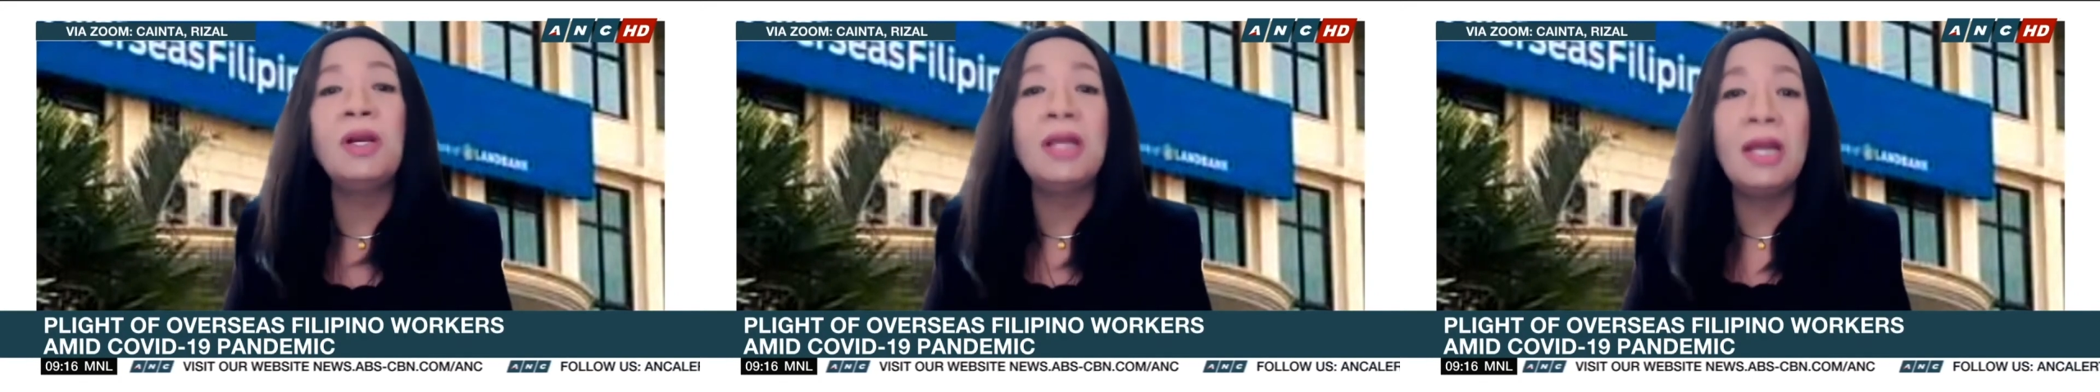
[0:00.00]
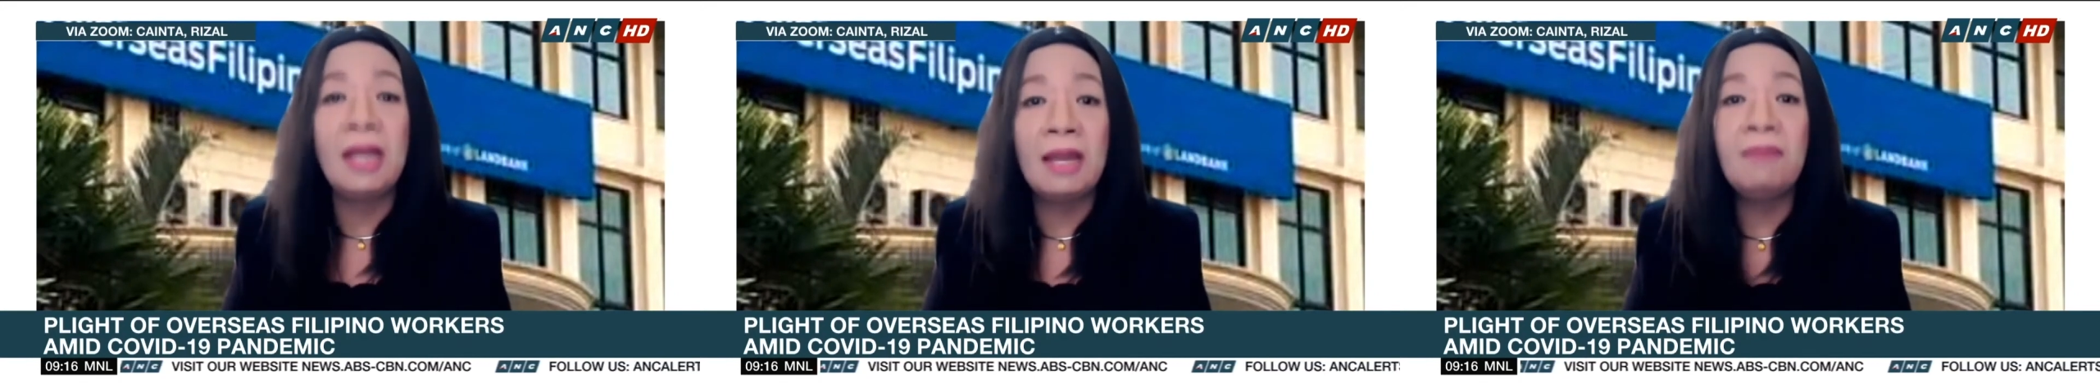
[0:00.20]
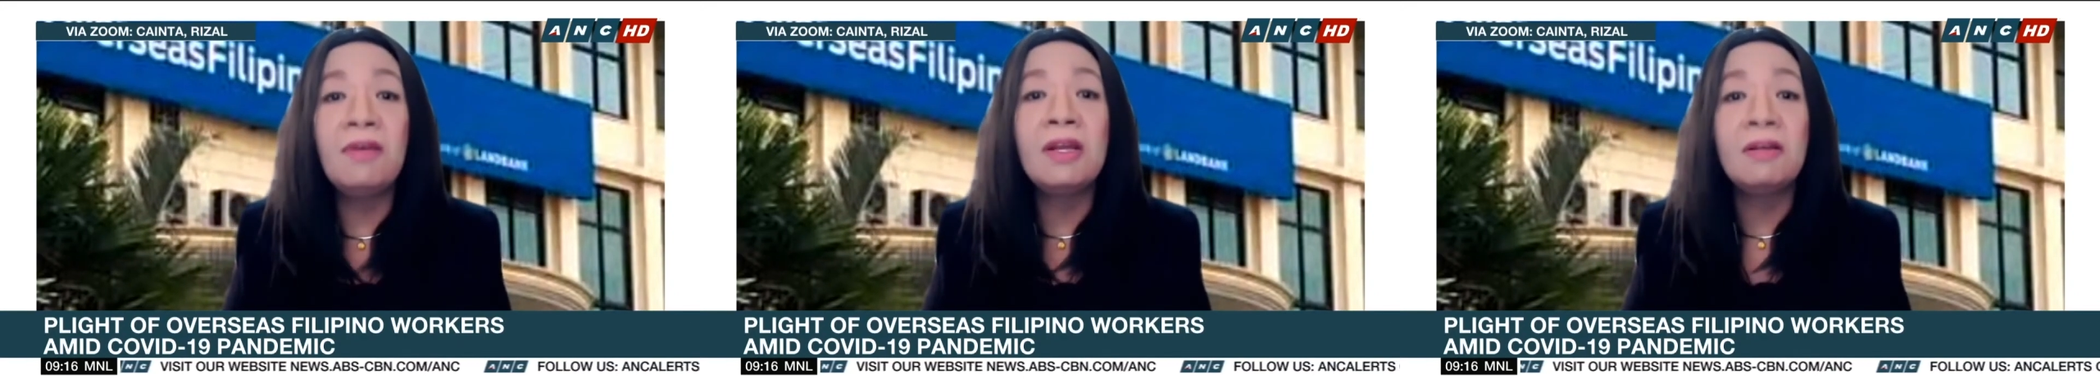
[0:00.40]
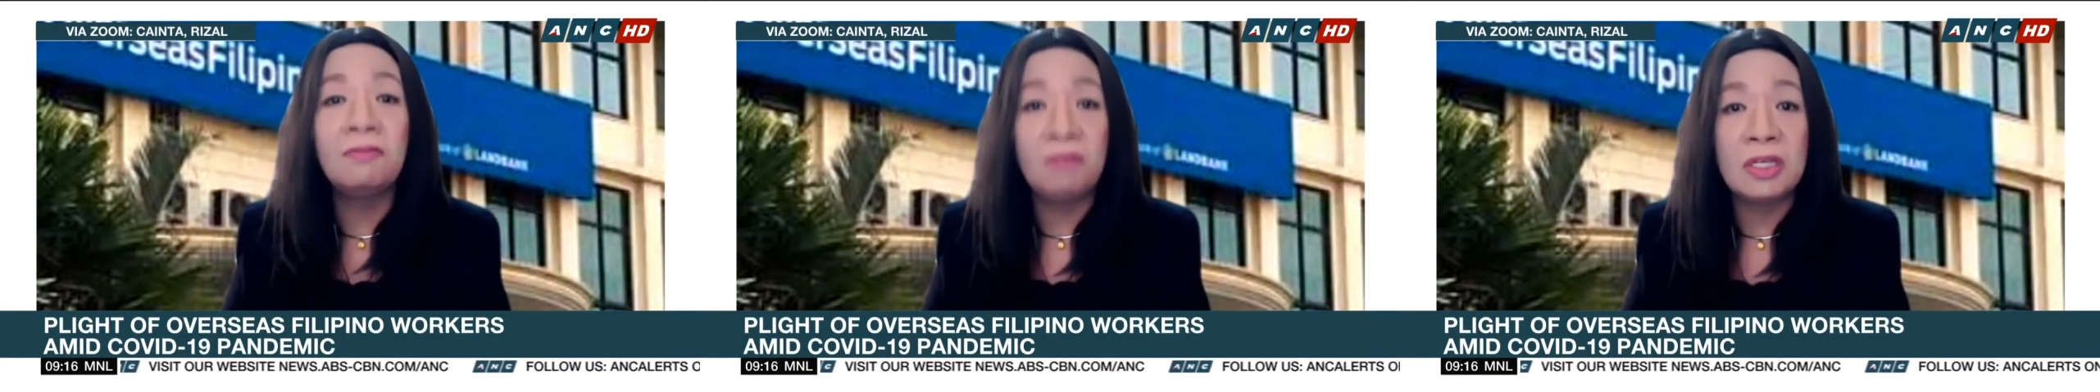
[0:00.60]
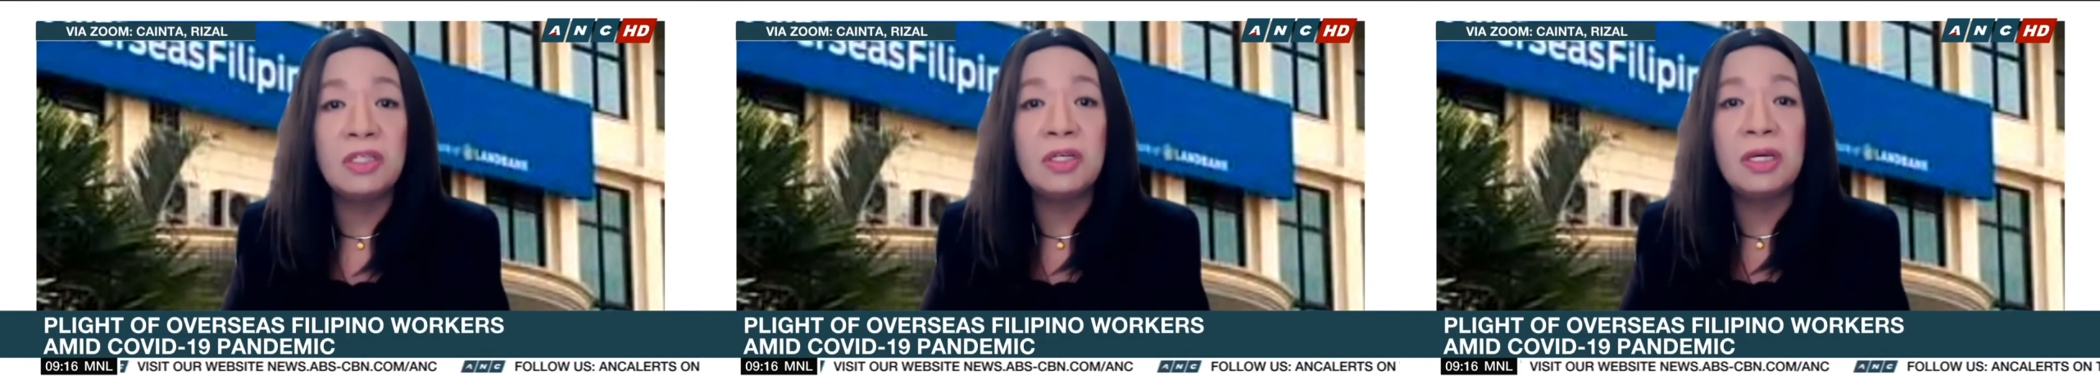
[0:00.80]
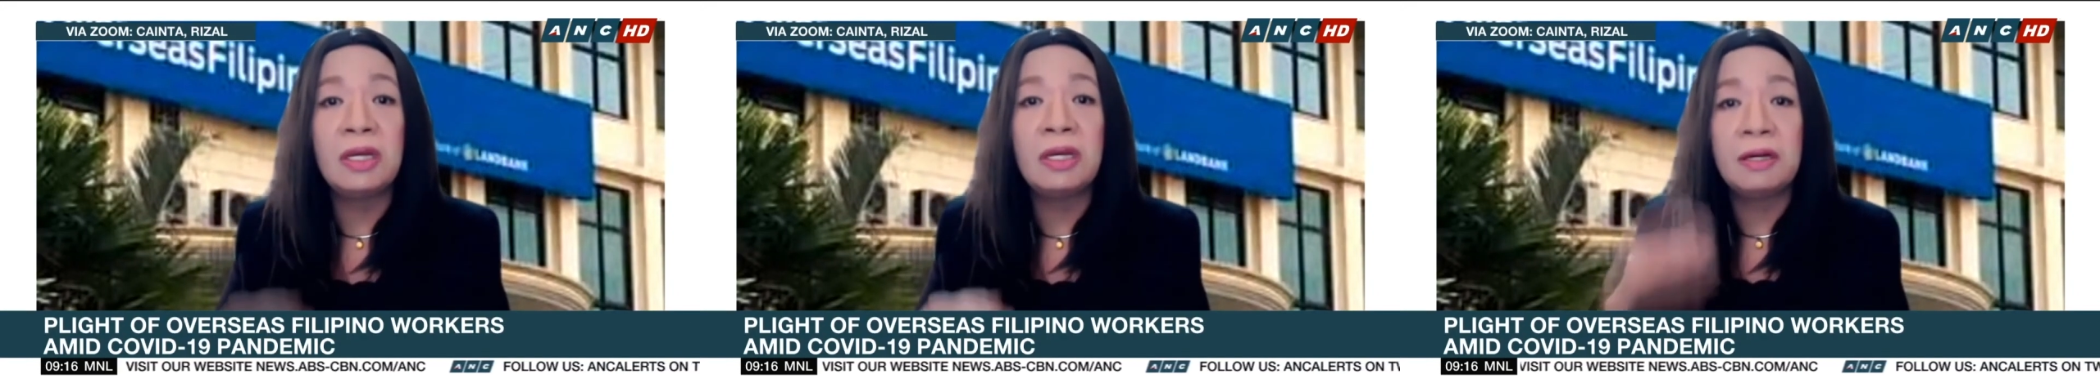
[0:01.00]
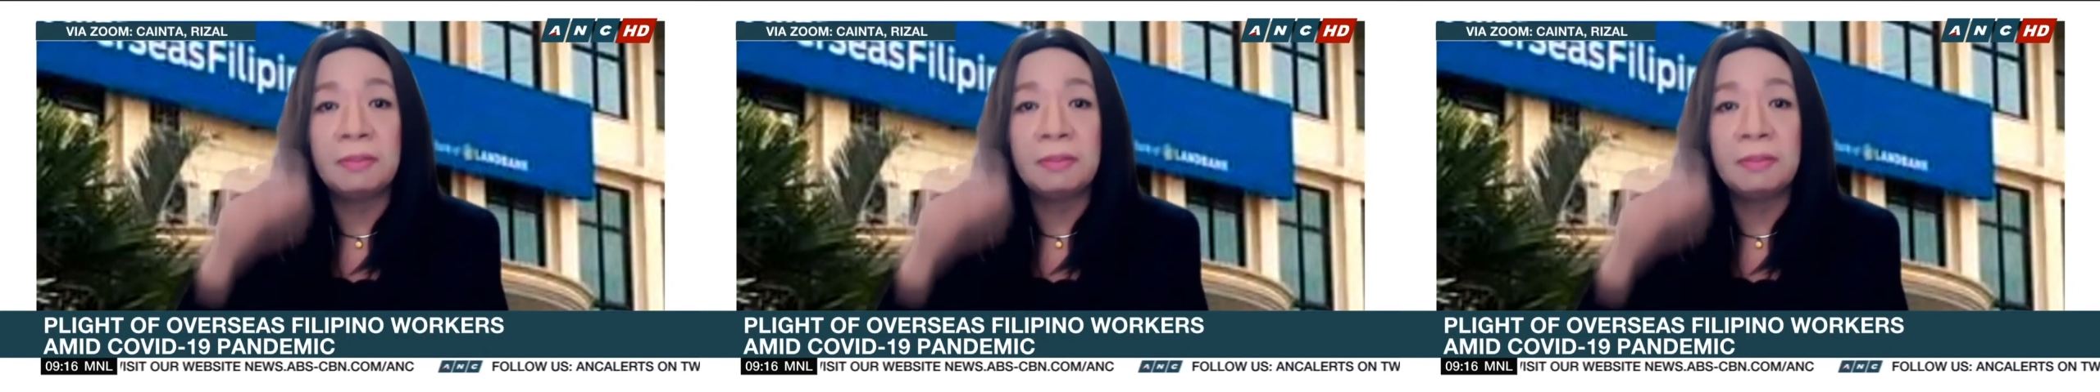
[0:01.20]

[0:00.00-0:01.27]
11 of this year.